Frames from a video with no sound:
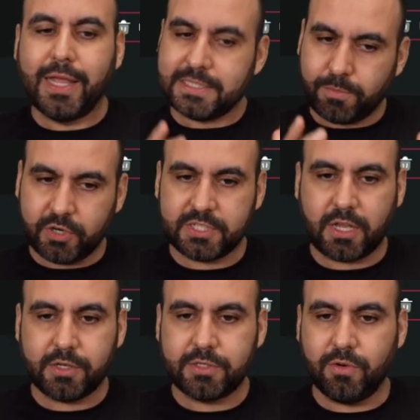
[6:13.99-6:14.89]
That's a more
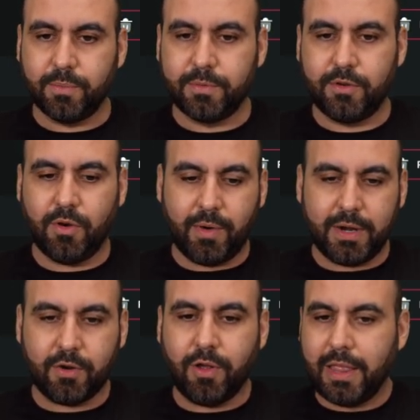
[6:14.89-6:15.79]
subtle zoom. You don't
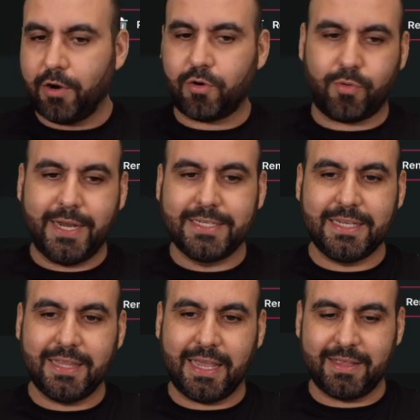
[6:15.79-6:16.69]
want to go out
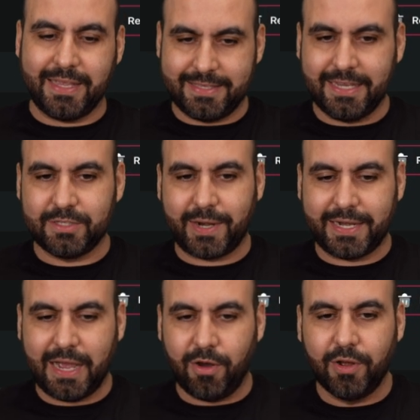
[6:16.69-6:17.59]
crazy like it does right
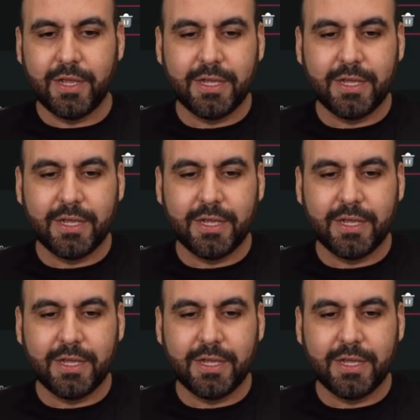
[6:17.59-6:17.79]
now.